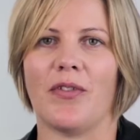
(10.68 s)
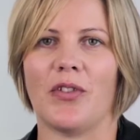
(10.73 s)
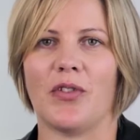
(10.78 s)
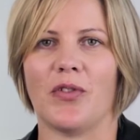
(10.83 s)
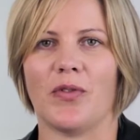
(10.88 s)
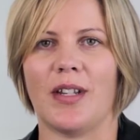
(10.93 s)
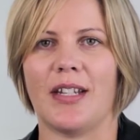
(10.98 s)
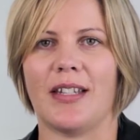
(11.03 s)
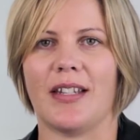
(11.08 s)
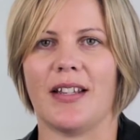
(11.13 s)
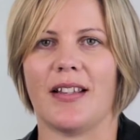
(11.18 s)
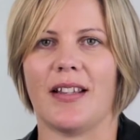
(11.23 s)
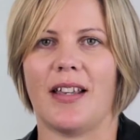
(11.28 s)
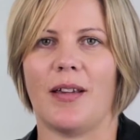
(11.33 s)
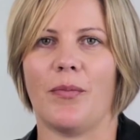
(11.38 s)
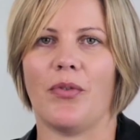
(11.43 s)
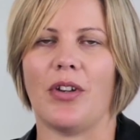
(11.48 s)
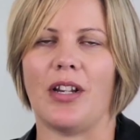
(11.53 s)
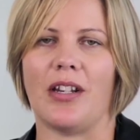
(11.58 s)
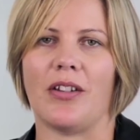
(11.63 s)
of the directors
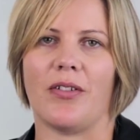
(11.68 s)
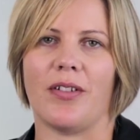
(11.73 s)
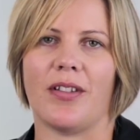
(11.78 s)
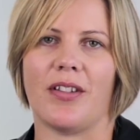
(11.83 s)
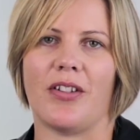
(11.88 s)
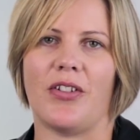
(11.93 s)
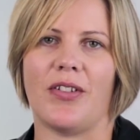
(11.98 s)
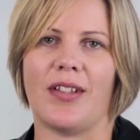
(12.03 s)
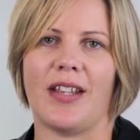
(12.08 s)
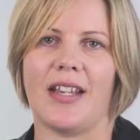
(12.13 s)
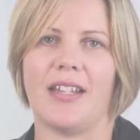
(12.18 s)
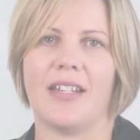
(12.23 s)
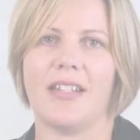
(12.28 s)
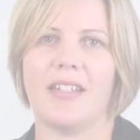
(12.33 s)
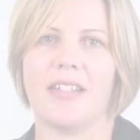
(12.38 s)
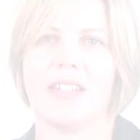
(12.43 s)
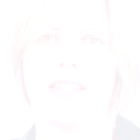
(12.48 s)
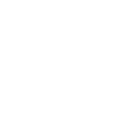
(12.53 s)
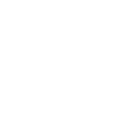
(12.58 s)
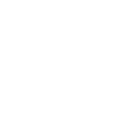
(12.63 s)
at PRENDOS New
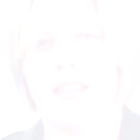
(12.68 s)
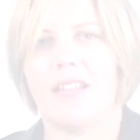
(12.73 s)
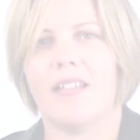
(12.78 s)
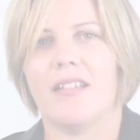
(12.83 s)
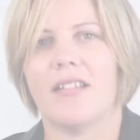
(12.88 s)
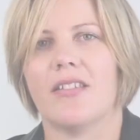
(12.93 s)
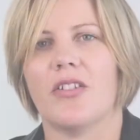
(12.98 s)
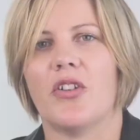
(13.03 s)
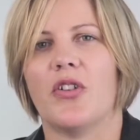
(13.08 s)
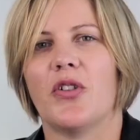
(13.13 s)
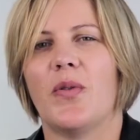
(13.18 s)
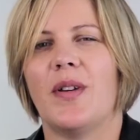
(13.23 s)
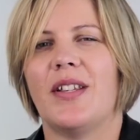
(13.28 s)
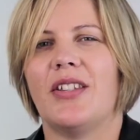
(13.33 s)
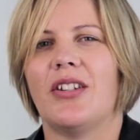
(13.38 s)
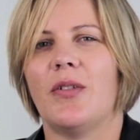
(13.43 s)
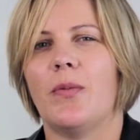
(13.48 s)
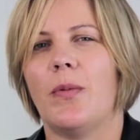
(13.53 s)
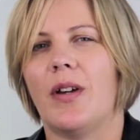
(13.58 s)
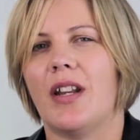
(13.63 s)
Zealand. So a
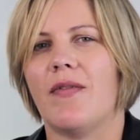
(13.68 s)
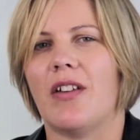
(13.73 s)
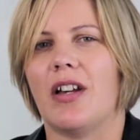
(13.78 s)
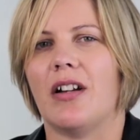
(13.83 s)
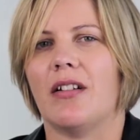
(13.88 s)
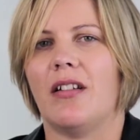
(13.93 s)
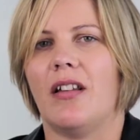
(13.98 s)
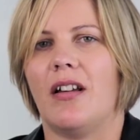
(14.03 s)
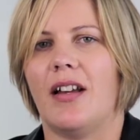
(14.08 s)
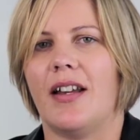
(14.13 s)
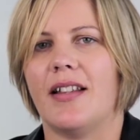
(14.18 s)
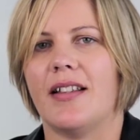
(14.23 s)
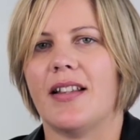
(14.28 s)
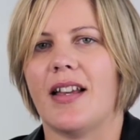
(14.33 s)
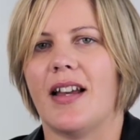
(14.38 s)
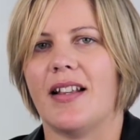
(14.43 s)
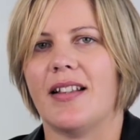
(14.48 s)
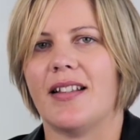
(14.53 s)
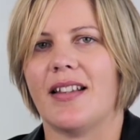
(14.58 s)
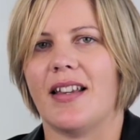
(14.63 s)
question one of our clients
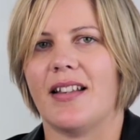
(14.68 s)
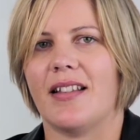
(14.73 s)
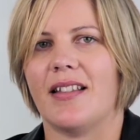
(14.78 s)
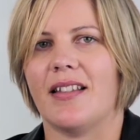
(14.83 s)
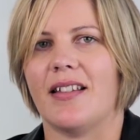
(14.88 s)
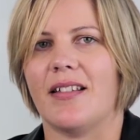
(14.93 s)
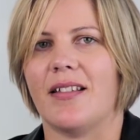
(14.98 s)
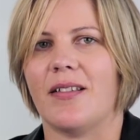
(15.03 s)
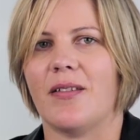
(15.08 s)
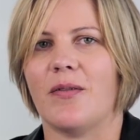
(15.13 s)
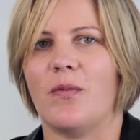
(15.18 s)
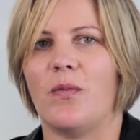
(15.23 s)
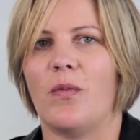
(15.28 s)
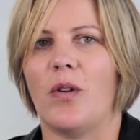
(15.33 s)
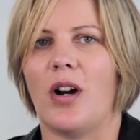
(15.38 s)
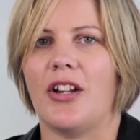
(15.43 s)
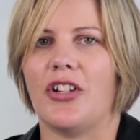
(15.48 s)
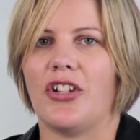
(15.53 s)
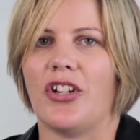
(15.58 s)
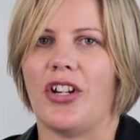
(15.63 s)
ask us is,
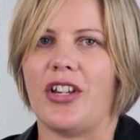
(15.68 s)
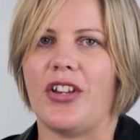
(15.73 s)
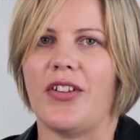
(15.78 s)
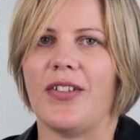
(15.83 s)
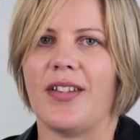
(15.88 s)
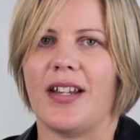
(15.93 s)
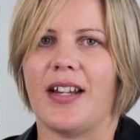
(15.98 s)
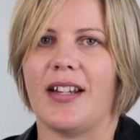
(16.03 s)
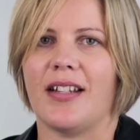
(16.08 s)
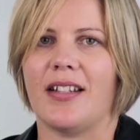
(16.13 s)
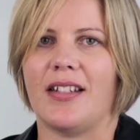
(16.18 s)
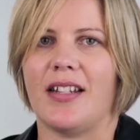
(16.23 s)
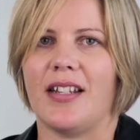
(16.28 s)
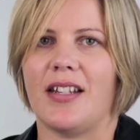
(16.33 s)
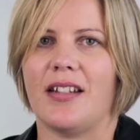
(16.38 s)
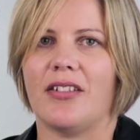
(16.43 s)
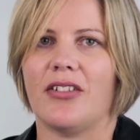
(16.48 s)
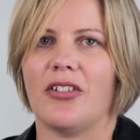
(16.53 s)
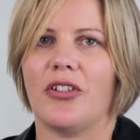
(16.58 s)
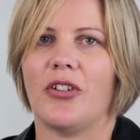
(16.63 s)
why should I use an
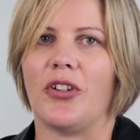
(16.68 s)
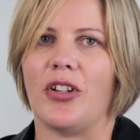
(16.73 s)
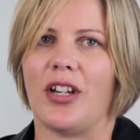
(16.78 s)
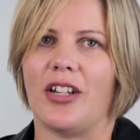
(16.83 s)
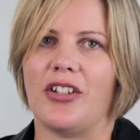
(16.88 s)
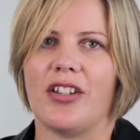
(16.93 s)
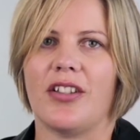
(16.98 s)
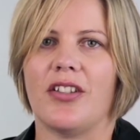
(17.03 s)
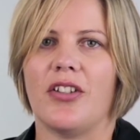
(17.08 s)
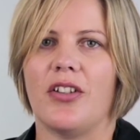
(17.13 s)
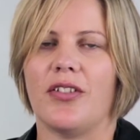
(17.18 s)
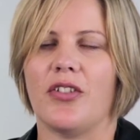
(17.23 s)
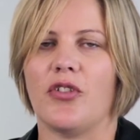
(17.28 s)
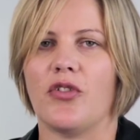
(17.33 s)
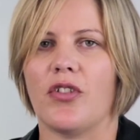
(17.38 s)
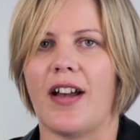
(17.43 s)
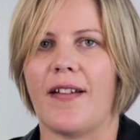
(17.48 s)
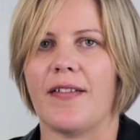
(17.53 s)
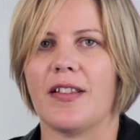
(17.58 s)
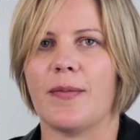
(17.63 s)
architect? Couldn't I just use a
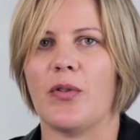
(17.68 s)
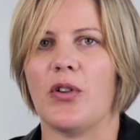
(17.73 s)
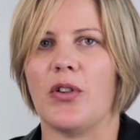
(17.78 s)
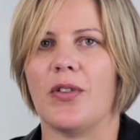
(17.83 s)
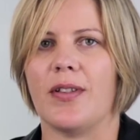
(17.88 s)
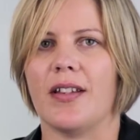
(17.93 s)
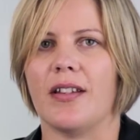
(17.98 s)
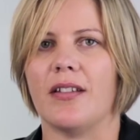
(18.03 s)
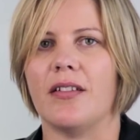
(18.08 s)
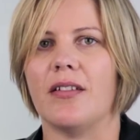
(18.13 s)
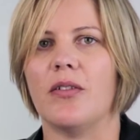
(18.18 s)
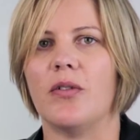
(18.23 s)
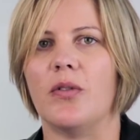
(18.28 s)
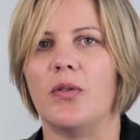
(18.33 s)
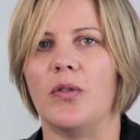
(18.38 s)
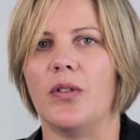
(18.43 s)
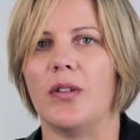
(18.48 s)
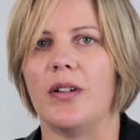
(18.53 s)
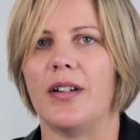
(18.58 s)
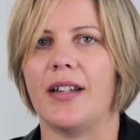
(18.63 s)
draftsperson
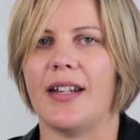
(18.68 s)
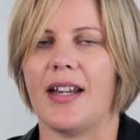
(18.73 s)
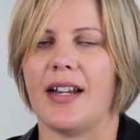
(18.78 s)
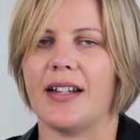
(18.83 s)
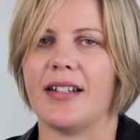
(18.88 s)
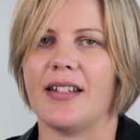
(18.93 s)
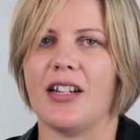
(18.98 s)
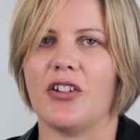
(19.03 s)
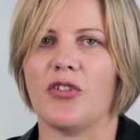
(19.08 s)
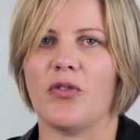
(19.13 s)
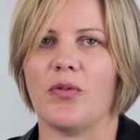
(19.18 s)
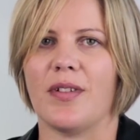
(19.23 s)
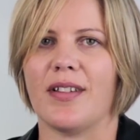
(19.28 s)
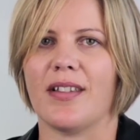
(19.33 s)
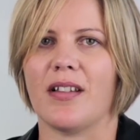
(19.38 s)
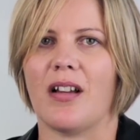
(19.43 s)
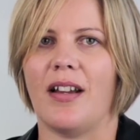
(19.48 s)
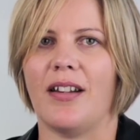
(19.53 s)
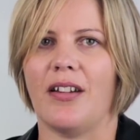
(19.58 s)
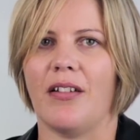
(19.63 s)
or an architectural
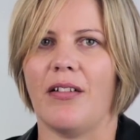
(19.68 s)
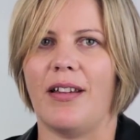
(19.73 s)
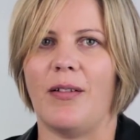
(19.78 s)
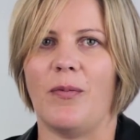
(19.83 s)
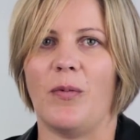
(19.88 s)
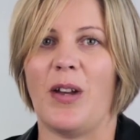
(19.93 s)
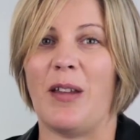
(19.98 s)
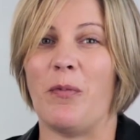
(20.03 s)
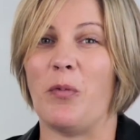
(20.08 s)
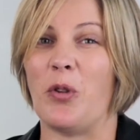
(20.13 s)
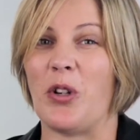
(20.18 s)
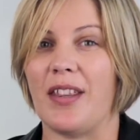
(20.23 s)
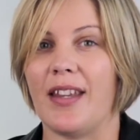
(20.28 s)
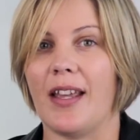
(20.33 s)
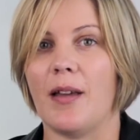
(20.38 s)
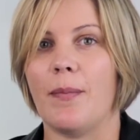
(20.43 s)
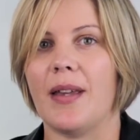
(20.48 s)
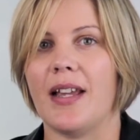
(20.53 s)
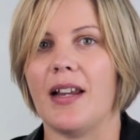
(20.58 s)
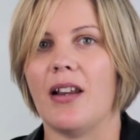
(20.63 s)
designer and wouldn't
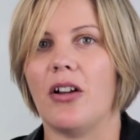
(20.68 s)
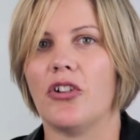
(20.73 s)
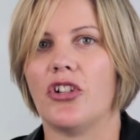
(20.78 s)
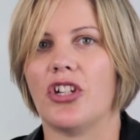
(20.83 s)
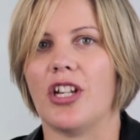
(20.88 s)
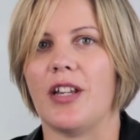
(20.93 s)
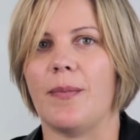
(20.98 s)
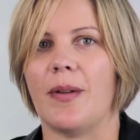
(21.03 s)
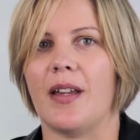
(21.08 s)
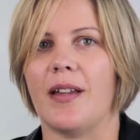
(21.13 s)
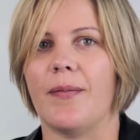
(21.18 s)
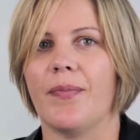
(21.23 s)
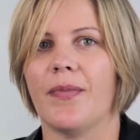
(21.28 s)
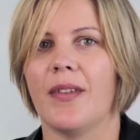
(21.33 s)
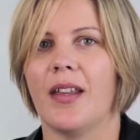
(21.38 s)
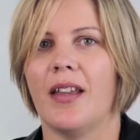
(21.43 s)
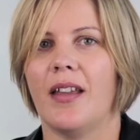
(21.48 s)
that be a lot cheaper?